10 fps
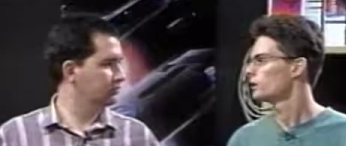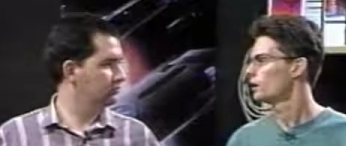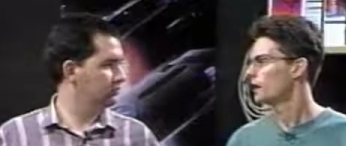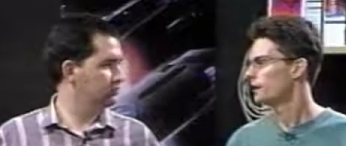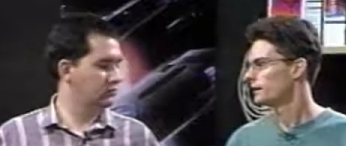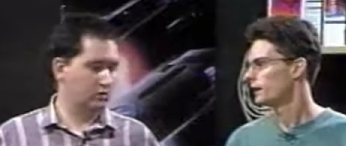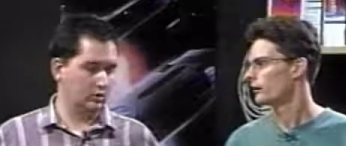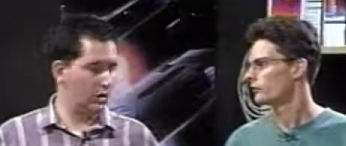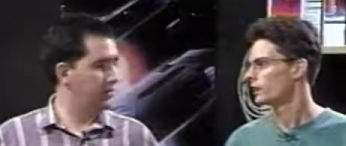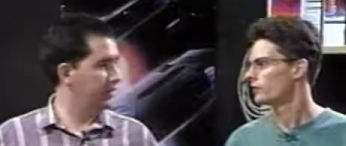Speaker 1: uh, in
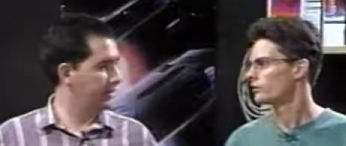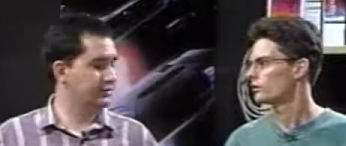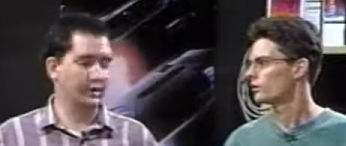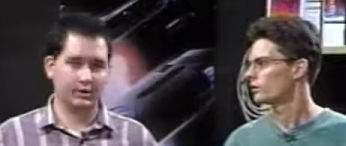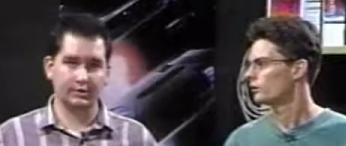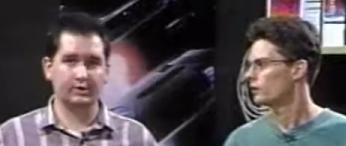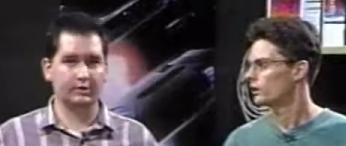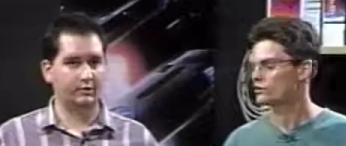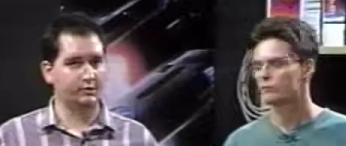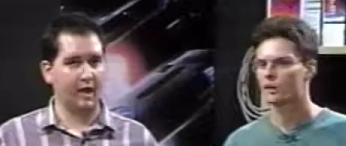nowadays. Nowadays, yes,
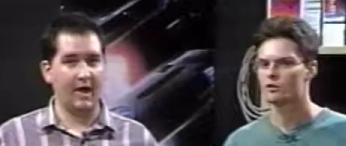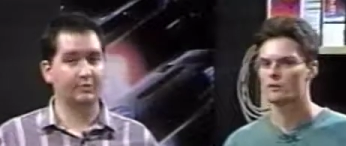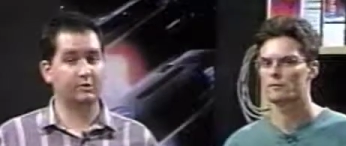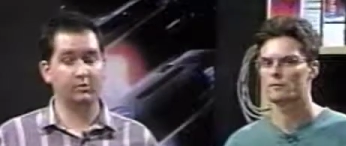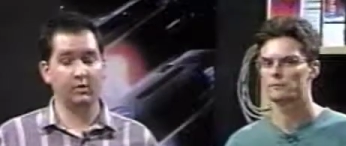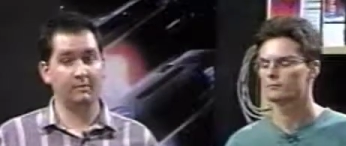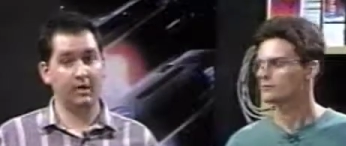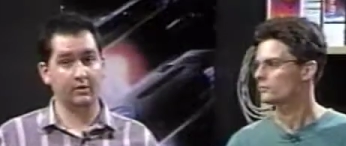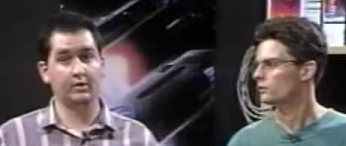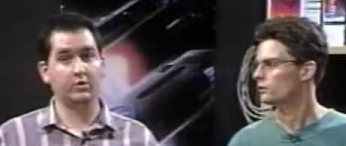as it's you absolutely
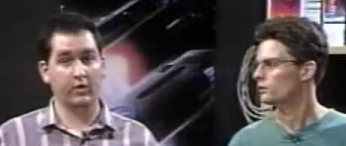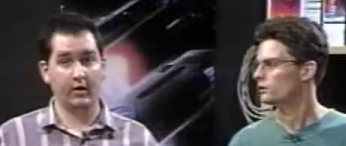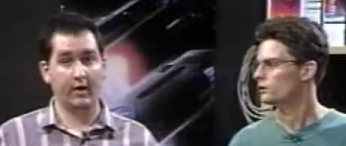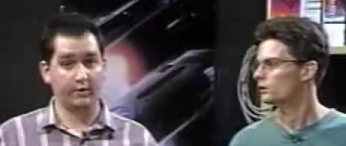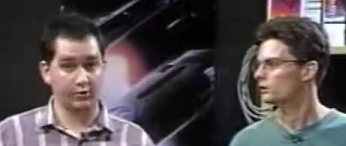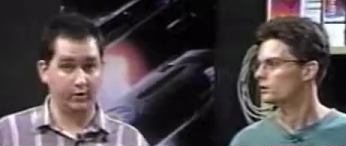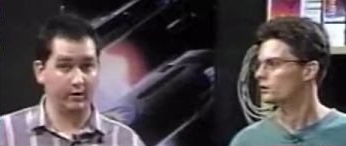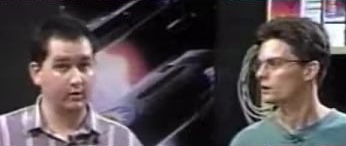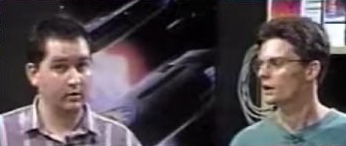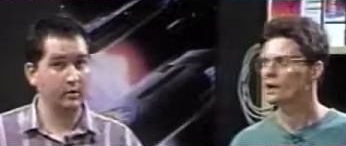
Speaker 2: mandatory. Actually,
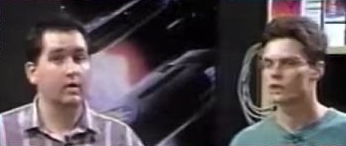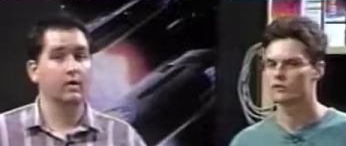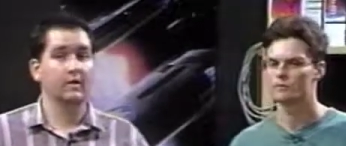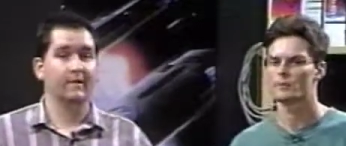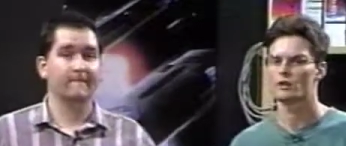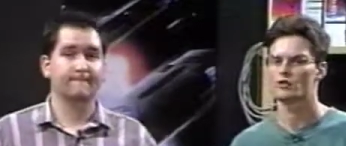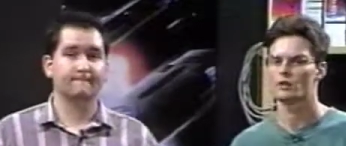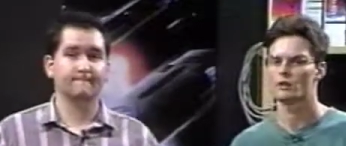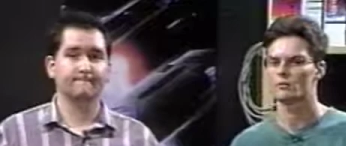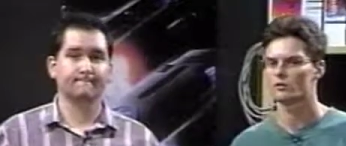
Speaker 1: yeah, as you mentioned,
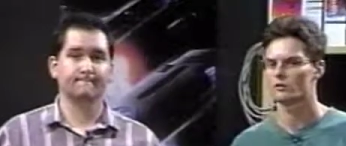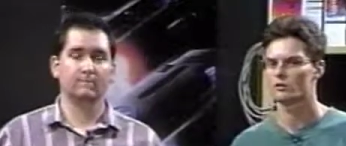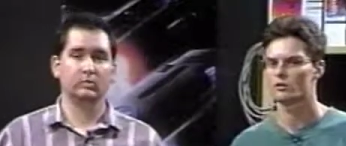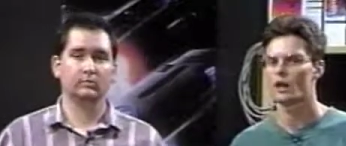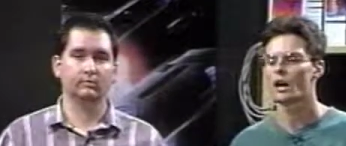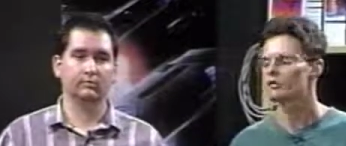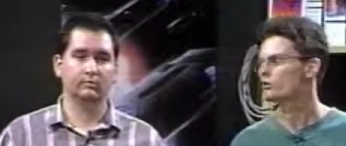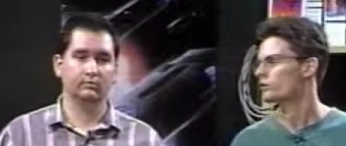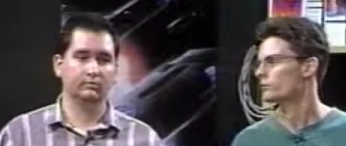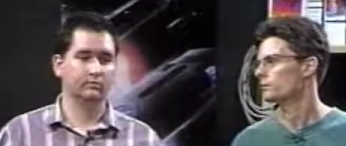there there's
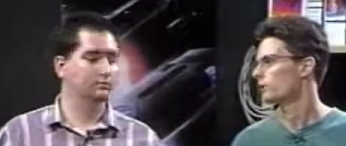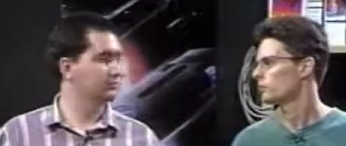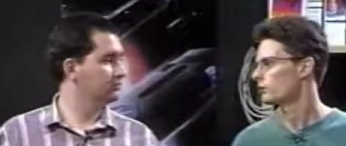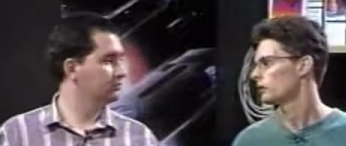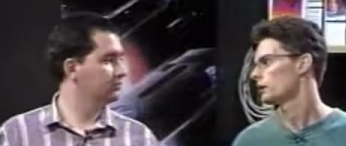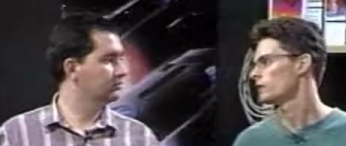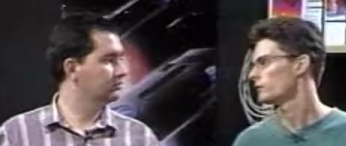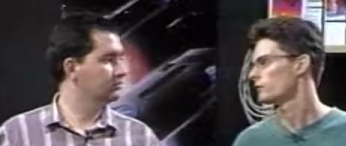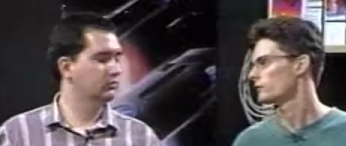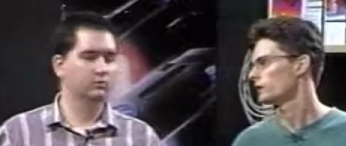hundreds of them coming out each
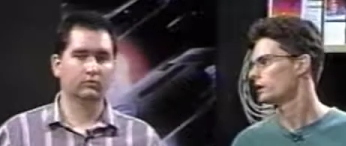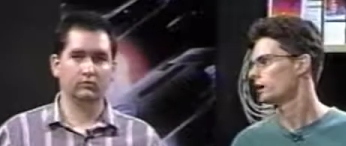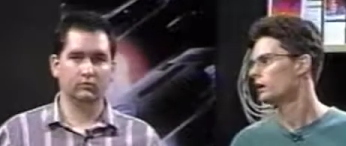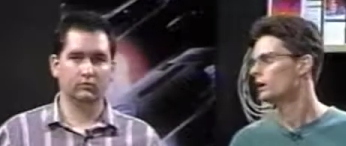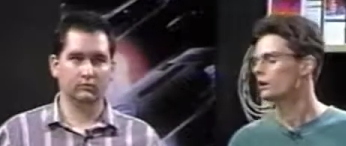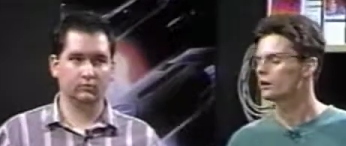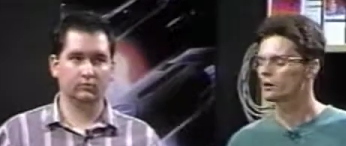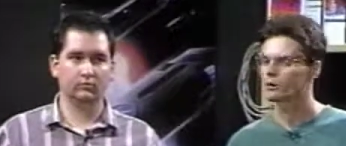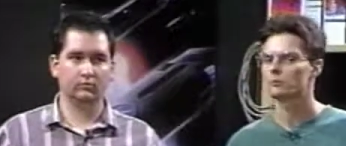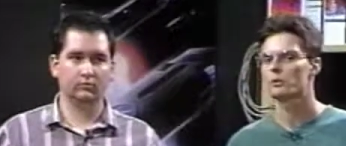and every day. Mm -hmm.
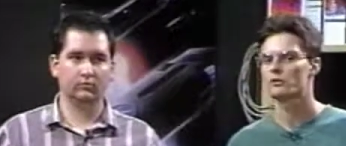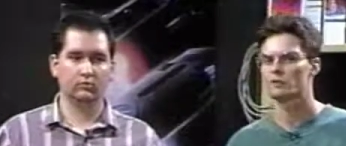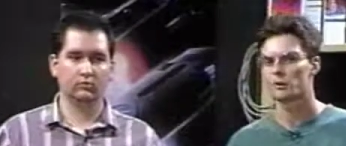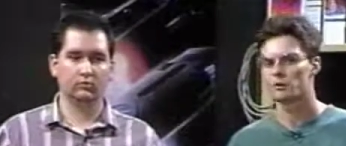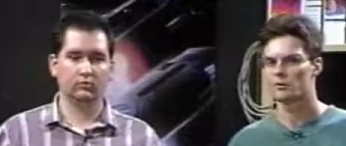Now, one person may